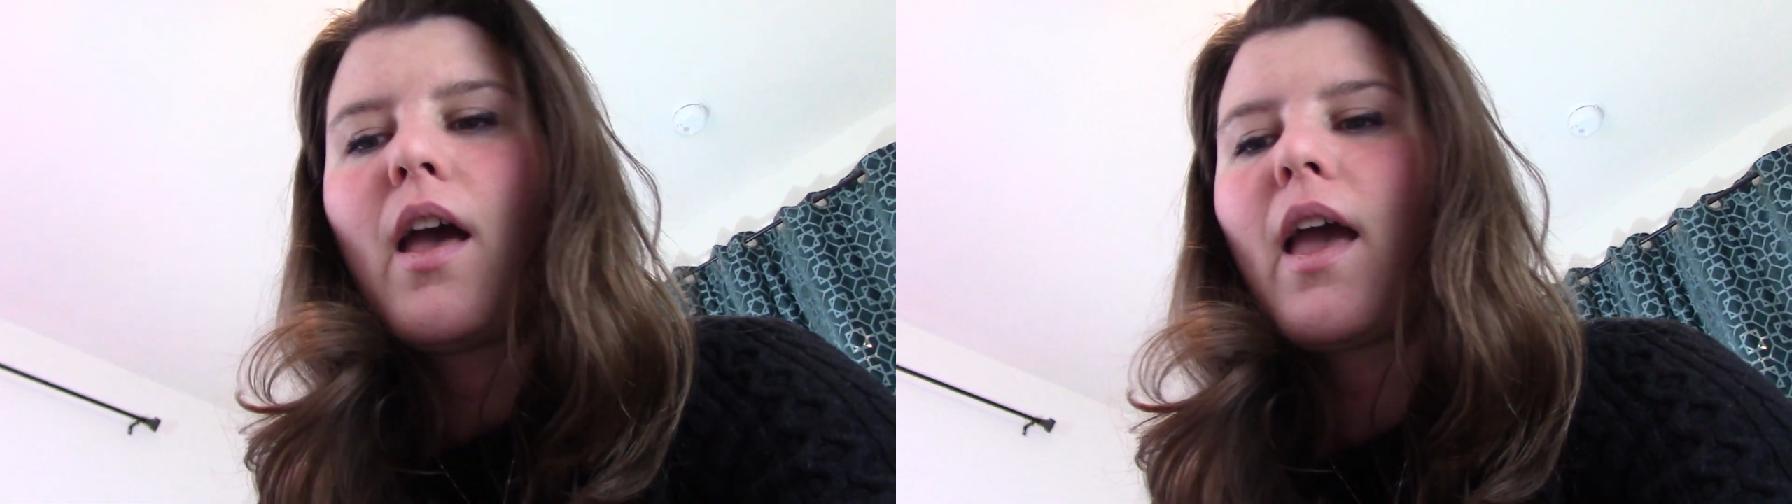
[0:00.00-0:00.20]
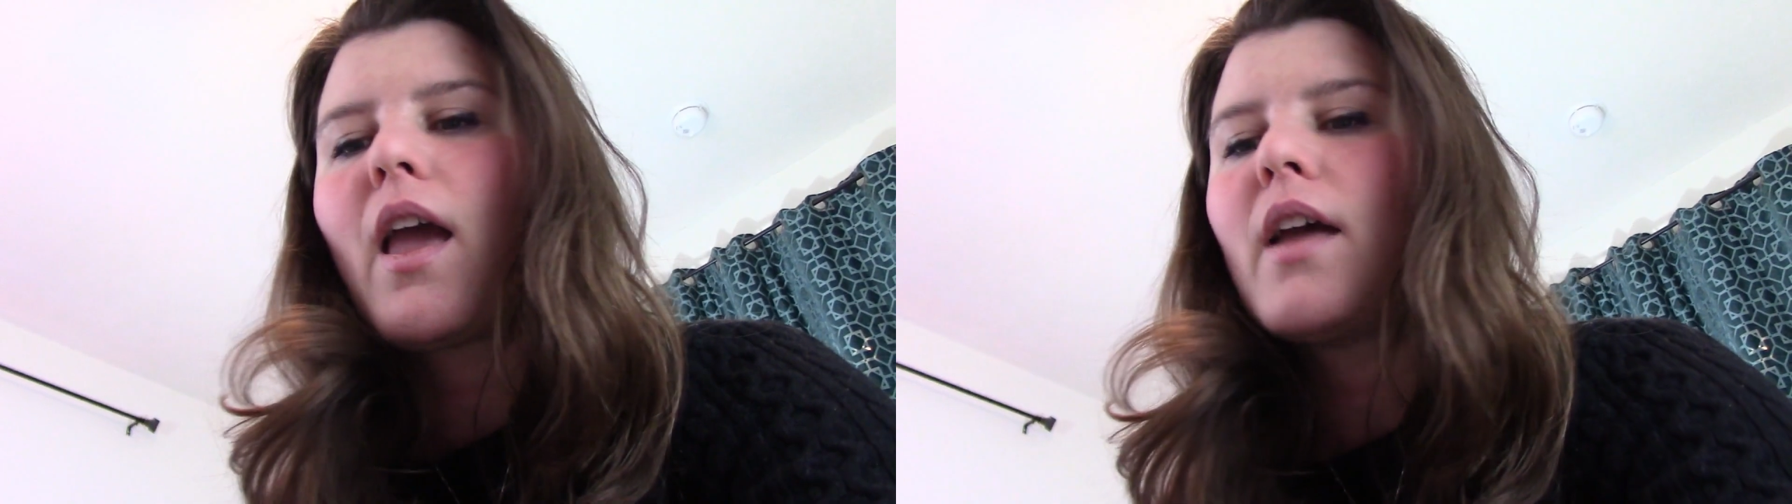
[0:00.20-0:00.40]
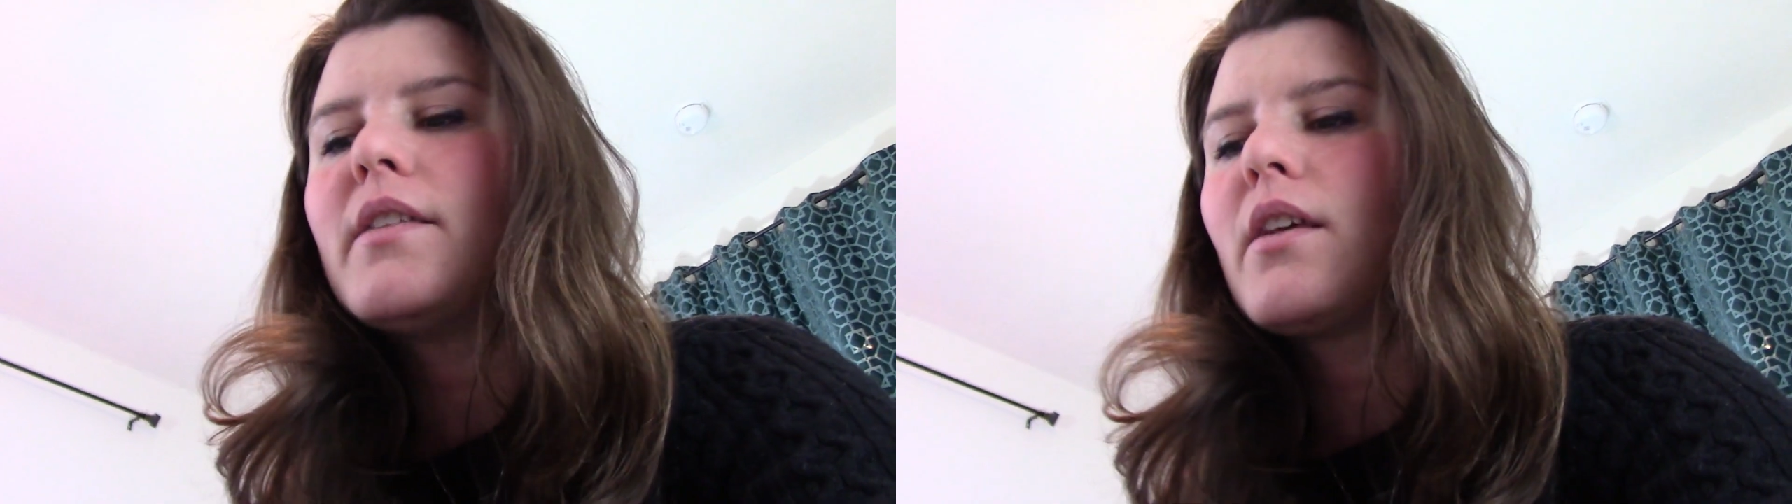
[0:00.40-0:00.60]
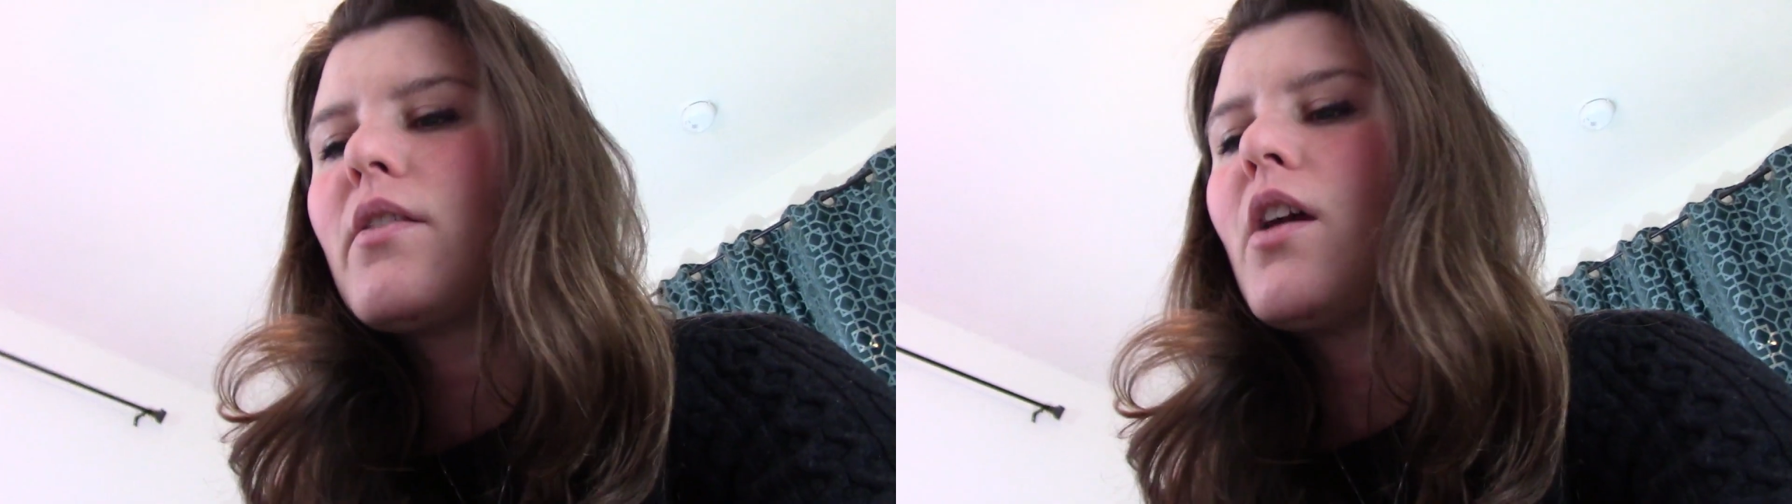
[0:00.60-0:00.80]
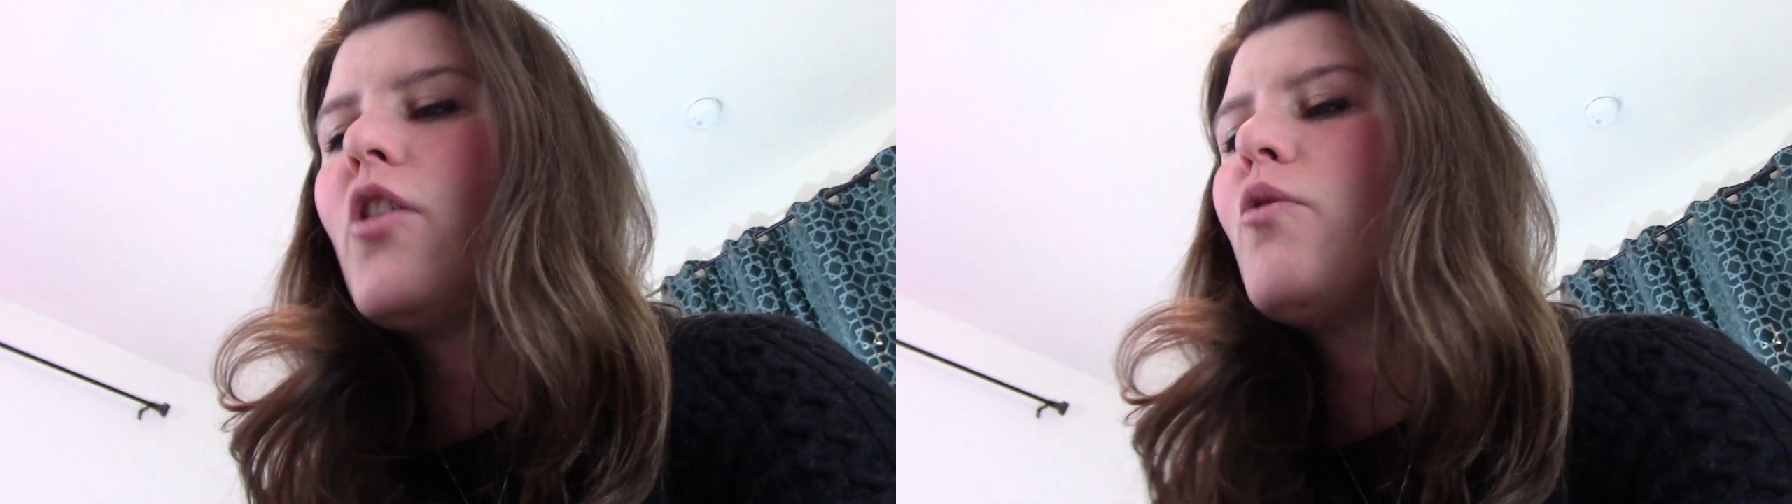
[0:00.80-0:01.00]
And
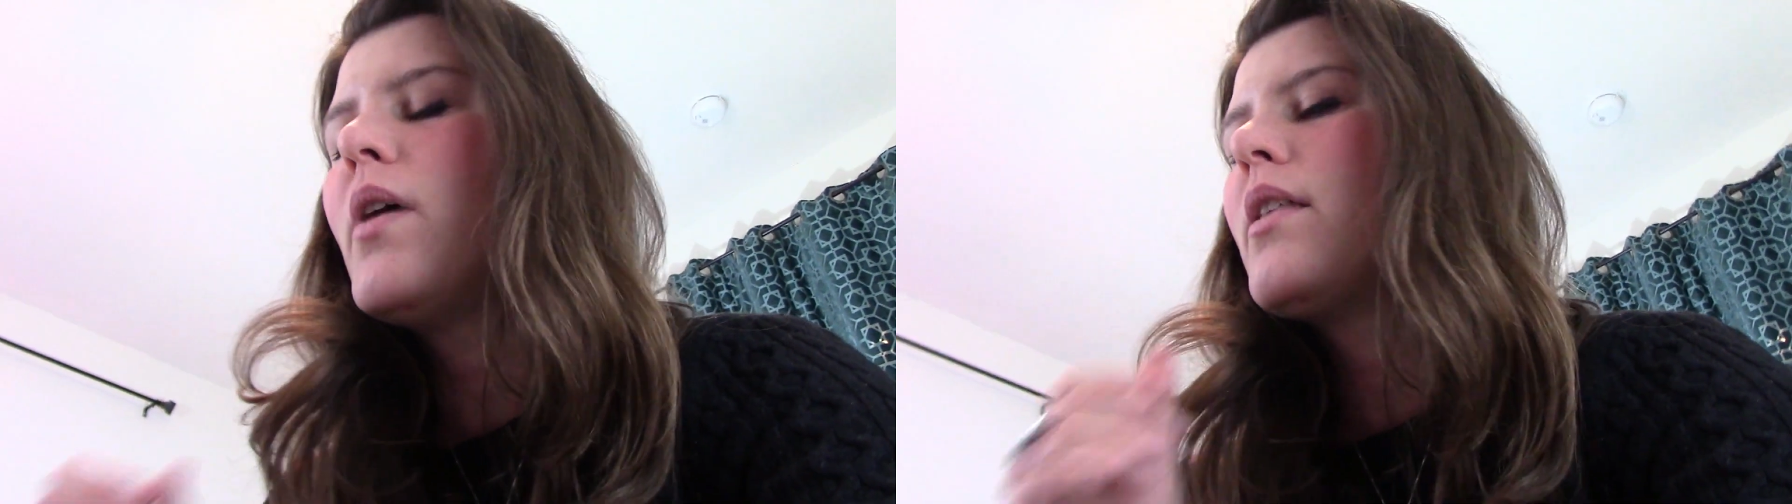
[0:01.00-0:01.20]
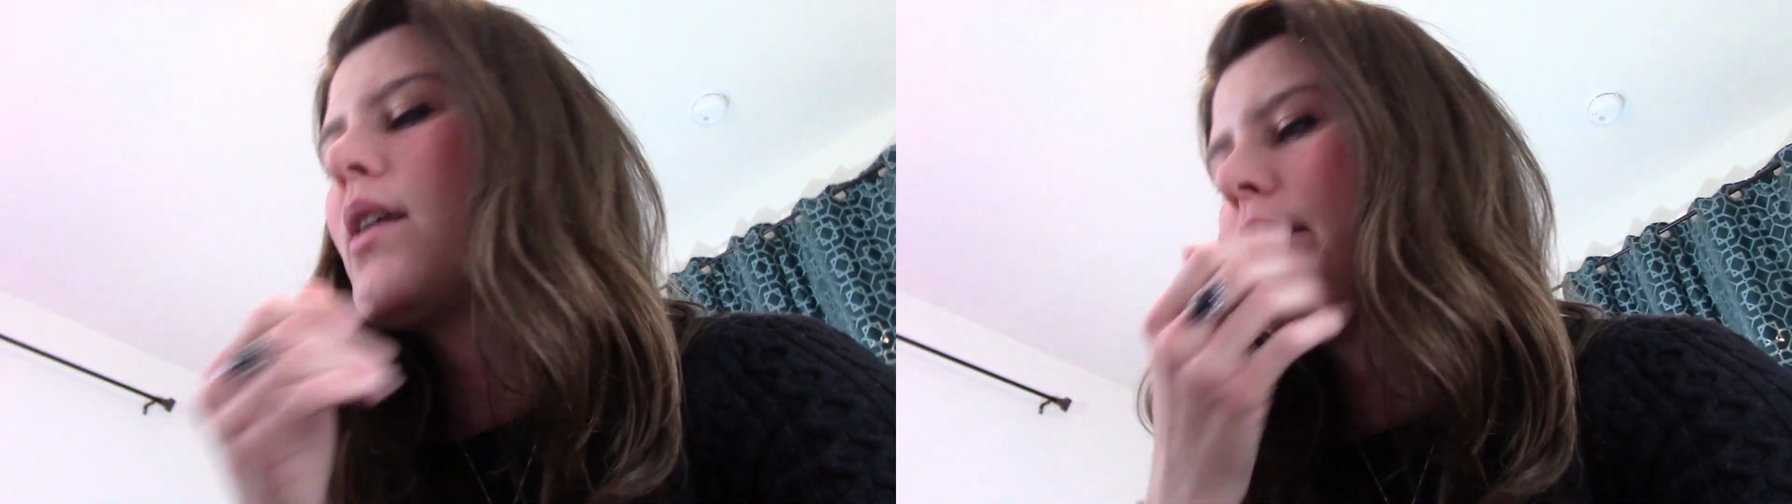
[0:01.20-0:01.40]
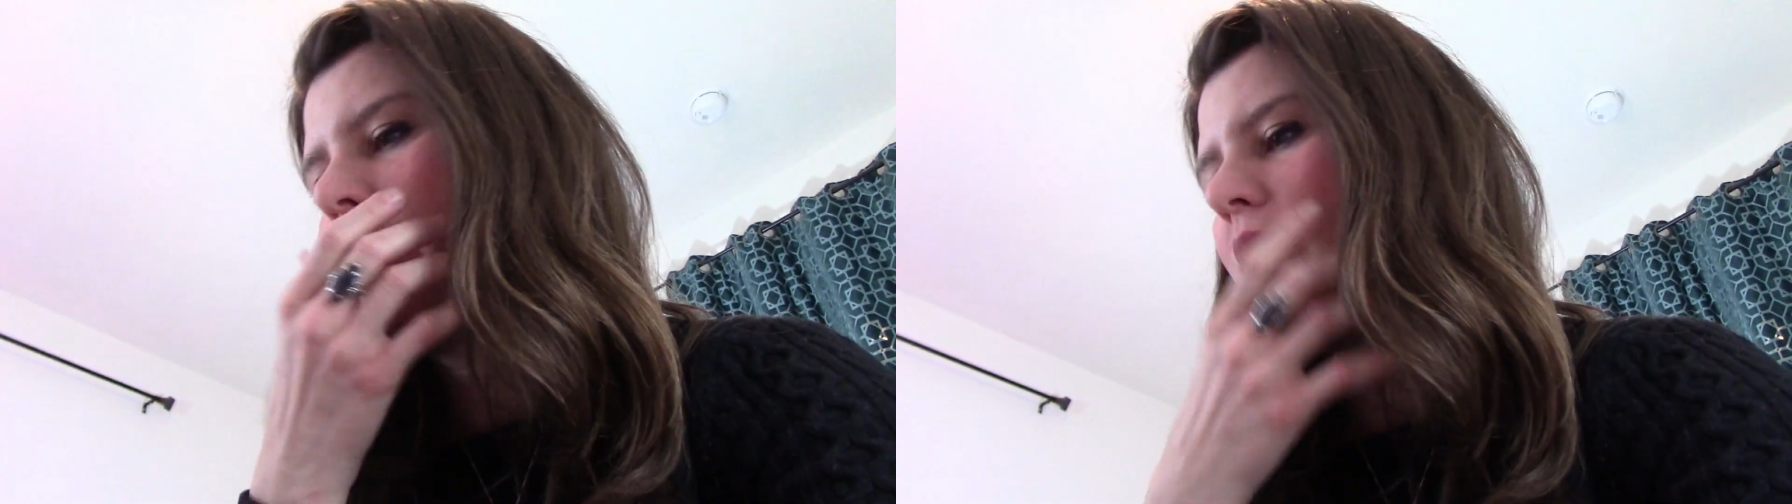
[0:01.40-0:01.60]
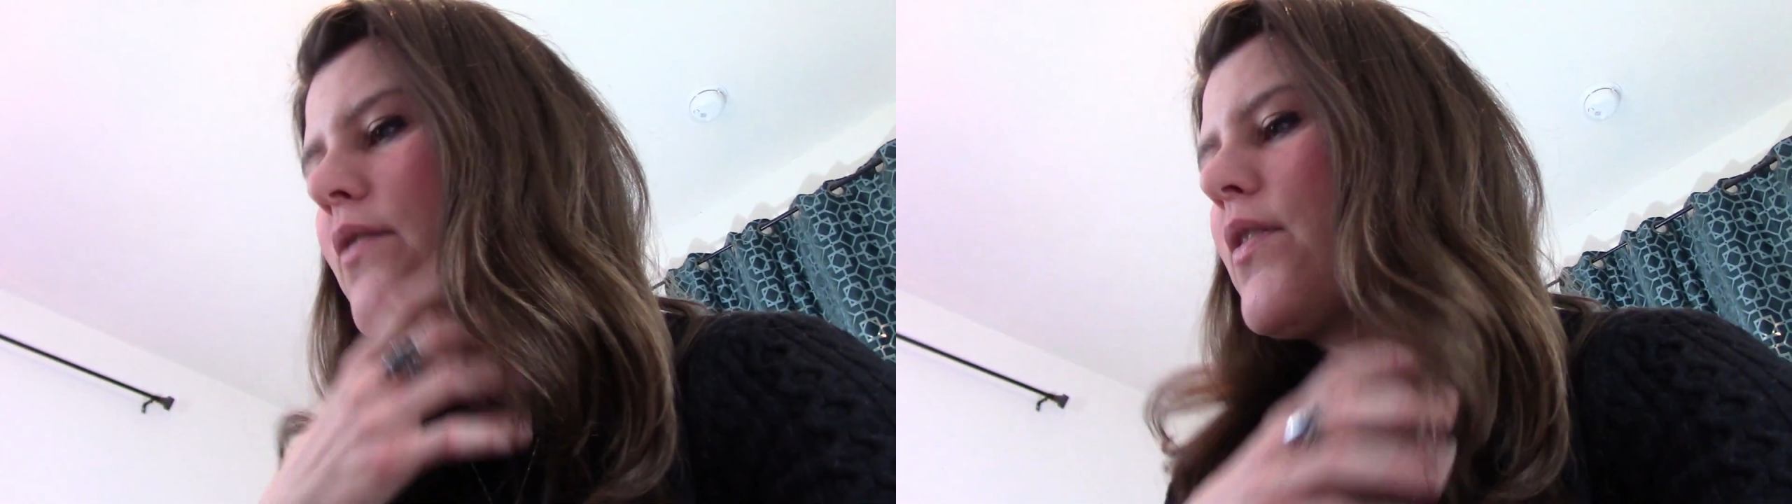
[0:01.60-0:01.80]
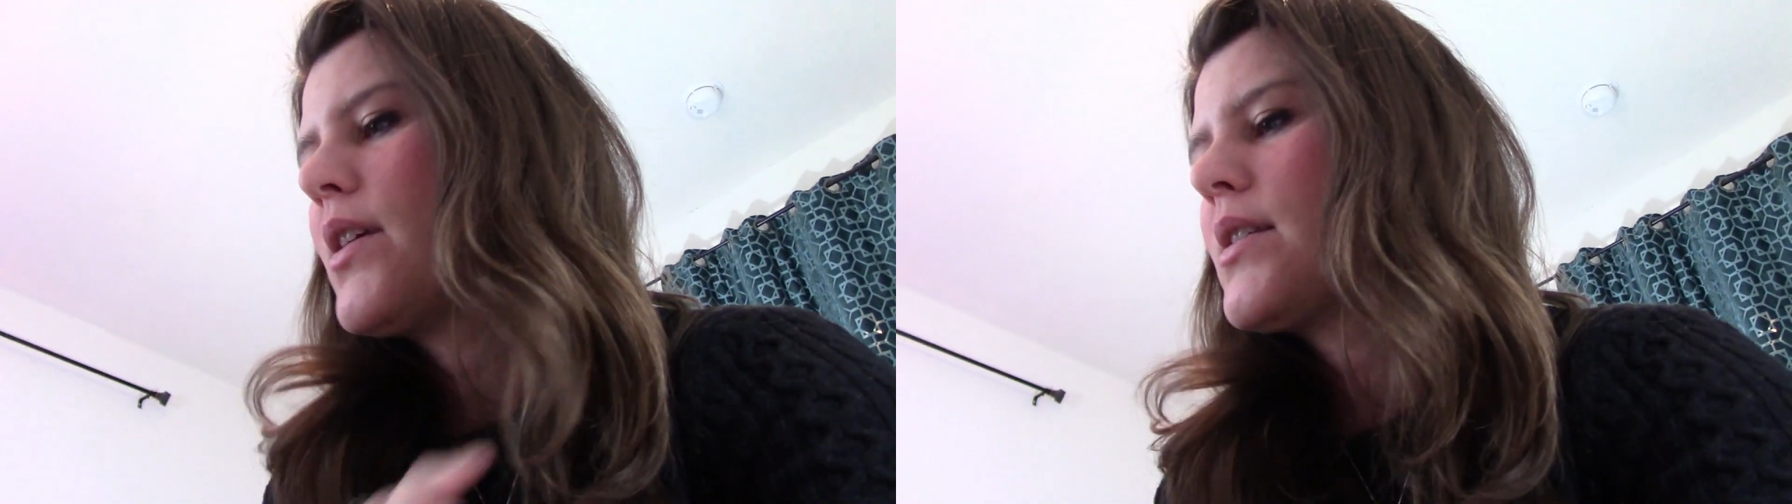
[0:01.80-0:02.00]
the other way that I think
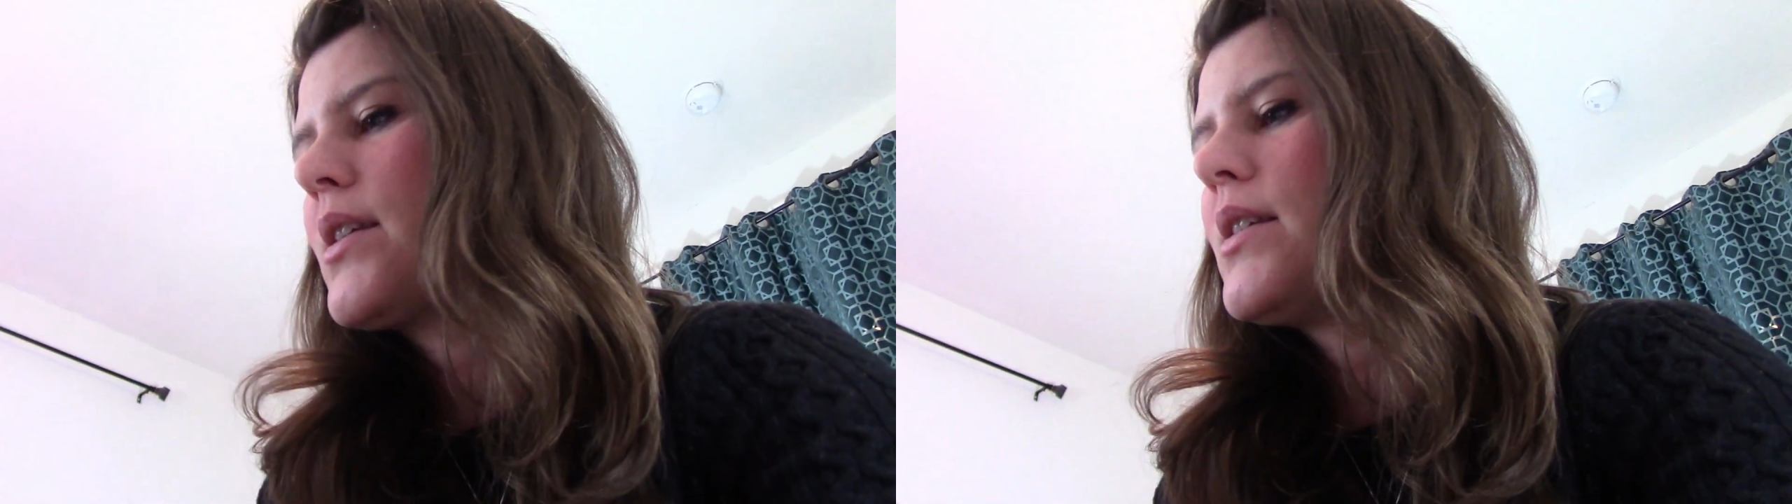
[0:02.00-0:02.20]
of this